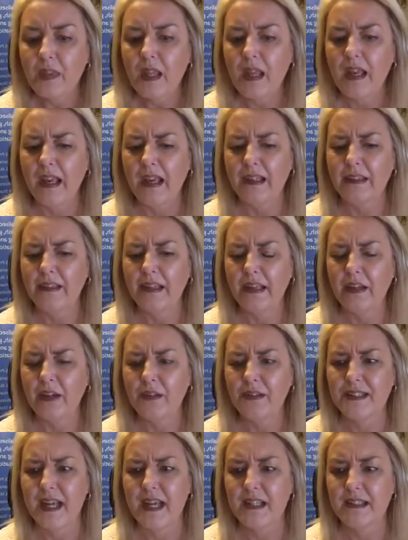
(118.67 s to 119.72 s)
And I
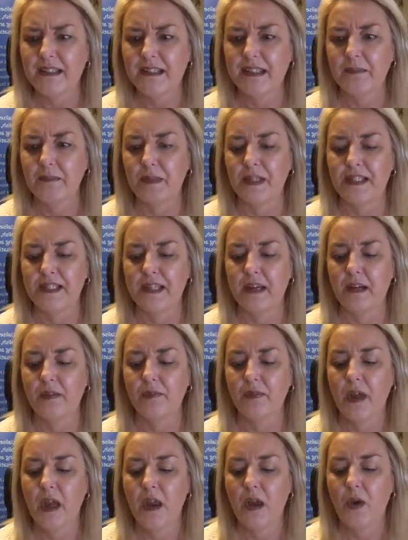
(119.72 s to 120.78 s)
was asking
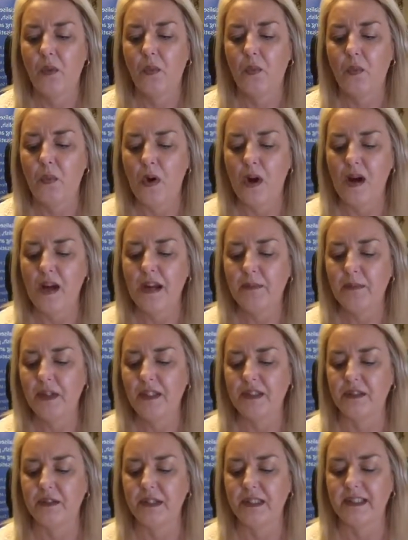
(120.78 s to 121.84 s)
myself, why am I
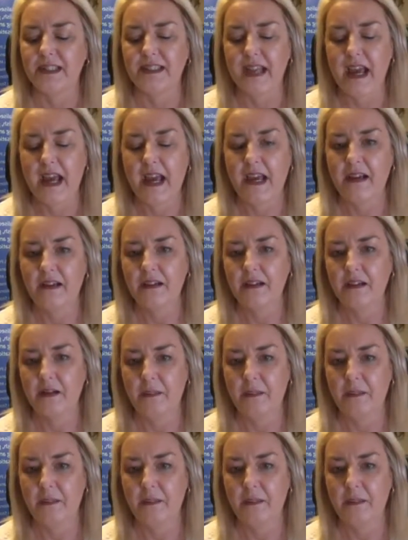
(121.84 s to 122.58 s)
doing this? How can I